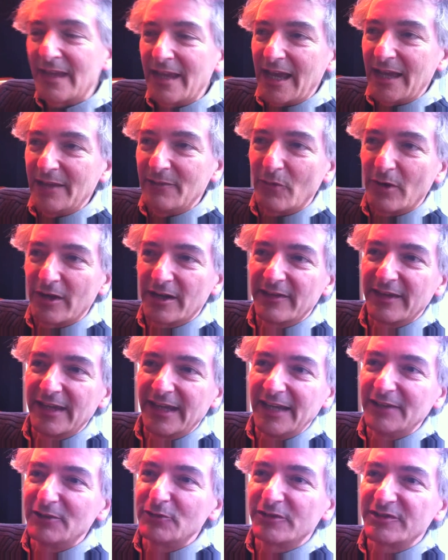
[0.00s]
And one of
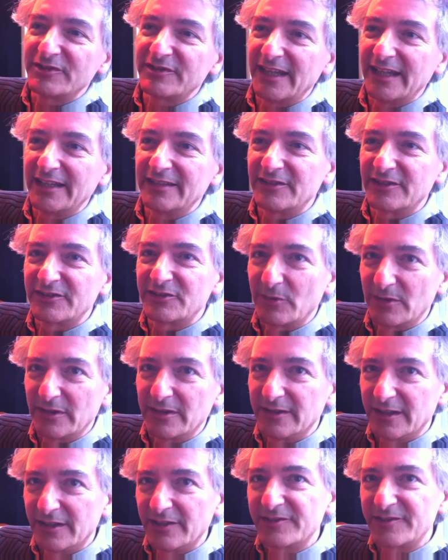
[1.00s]
the interesting, just
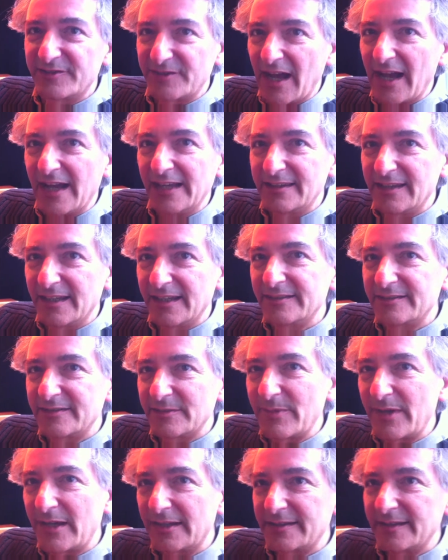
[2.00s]
little side things
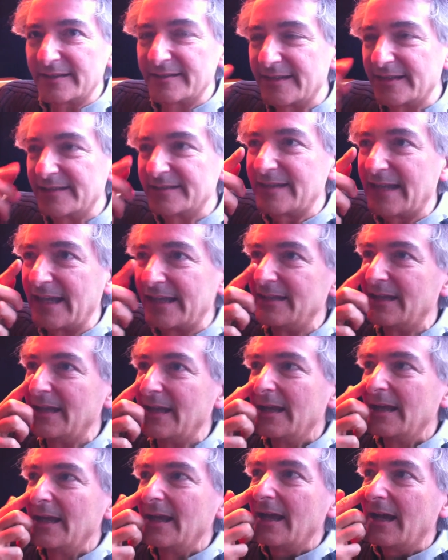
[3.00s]
about this is that
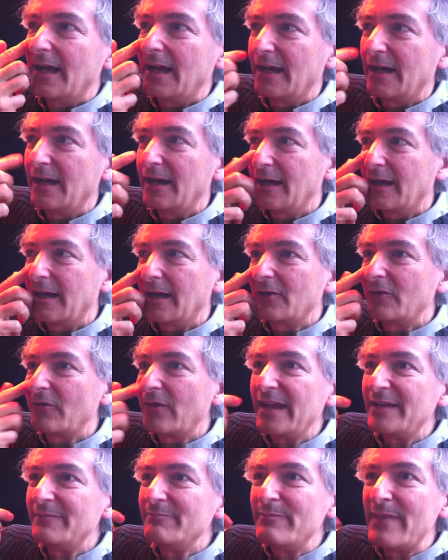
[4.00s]
a
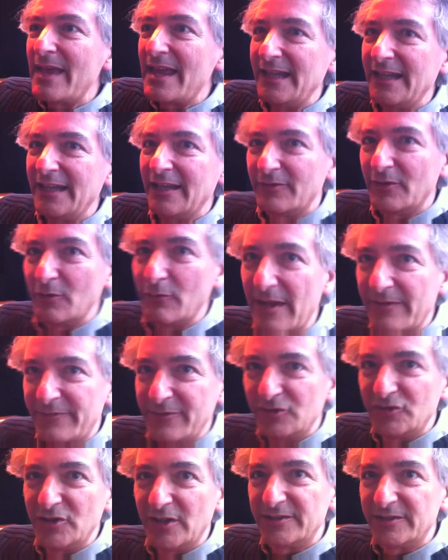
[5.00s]
great many of the
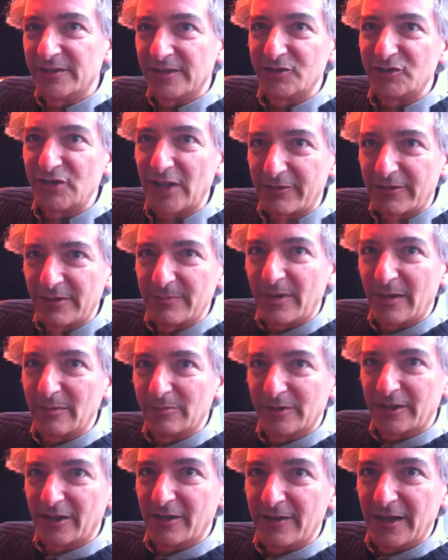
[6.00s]
refugees in the Czech
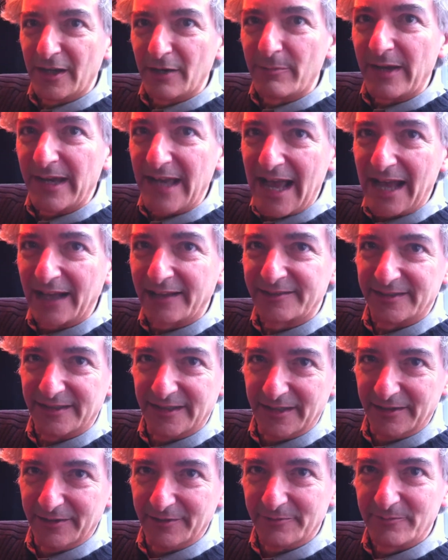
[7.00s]
Republic are there by
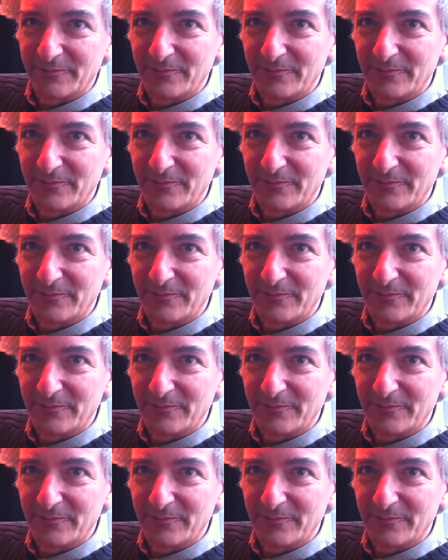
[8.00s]
accident.